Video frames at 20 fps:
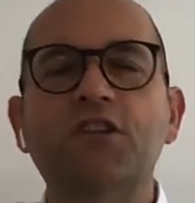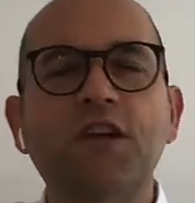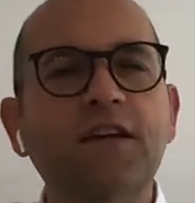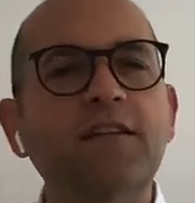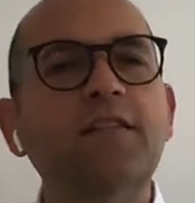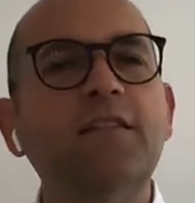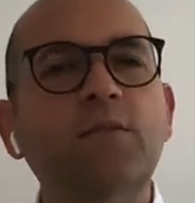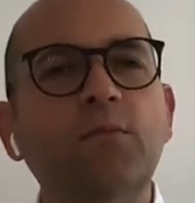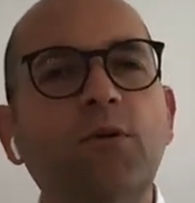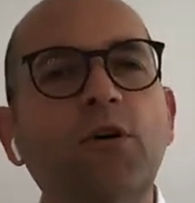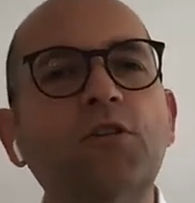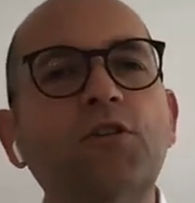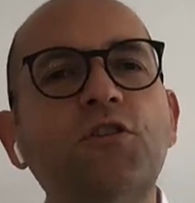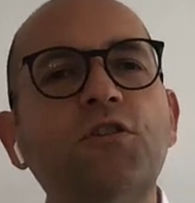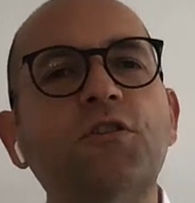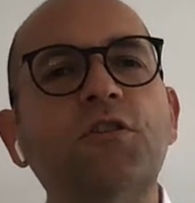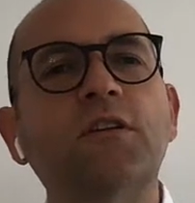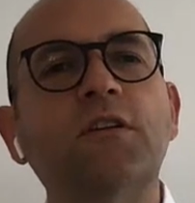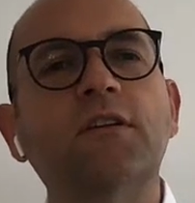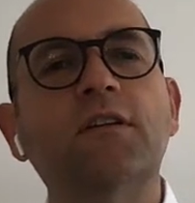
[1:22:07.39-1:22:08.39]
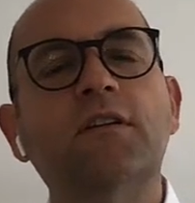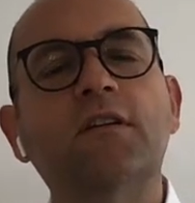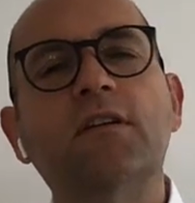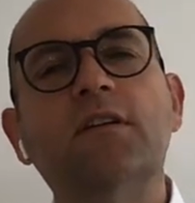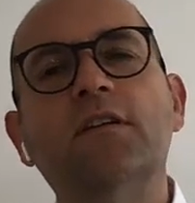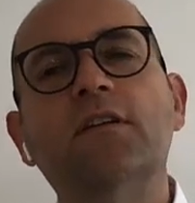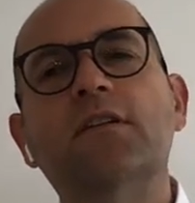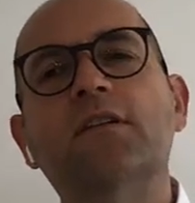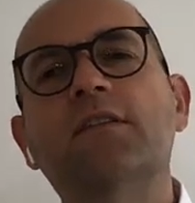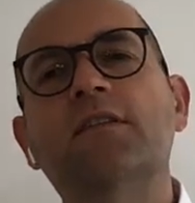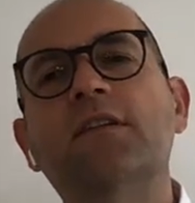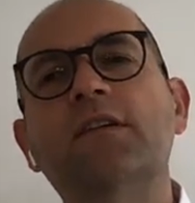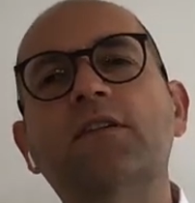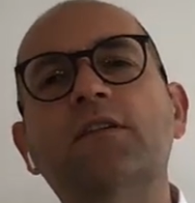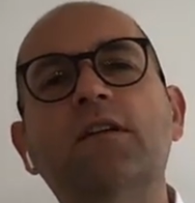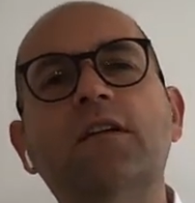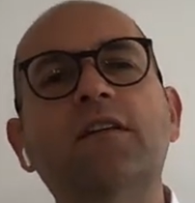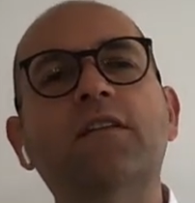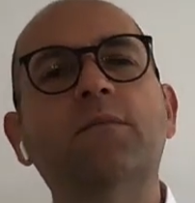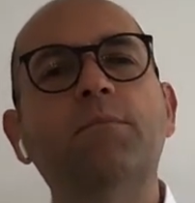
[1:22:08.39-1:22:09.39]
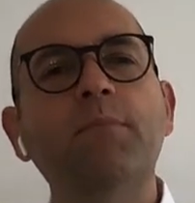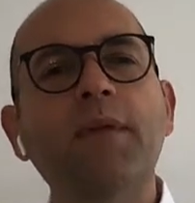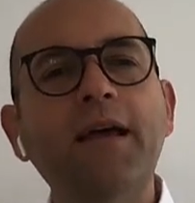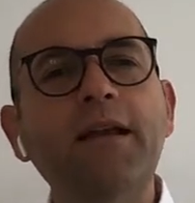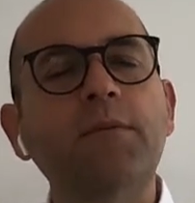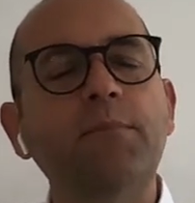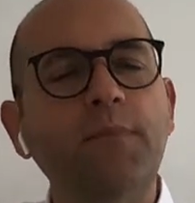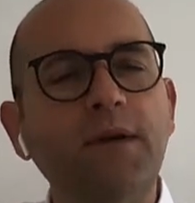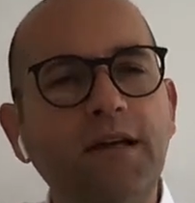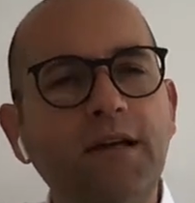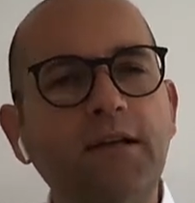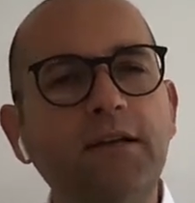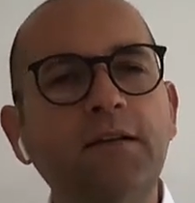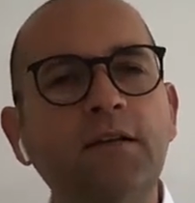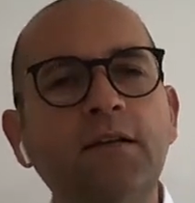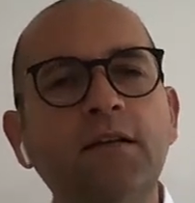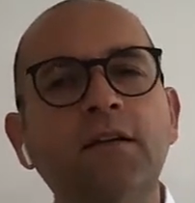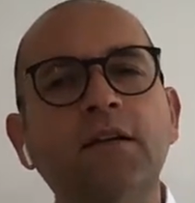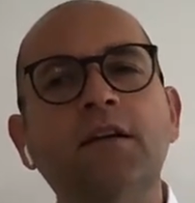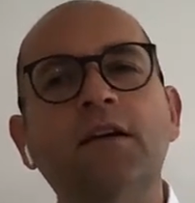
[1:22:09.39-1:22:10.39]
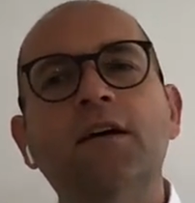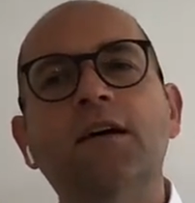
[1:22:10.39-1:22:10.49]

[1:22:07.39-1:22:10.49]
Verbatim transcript: just watch the series Mad Men,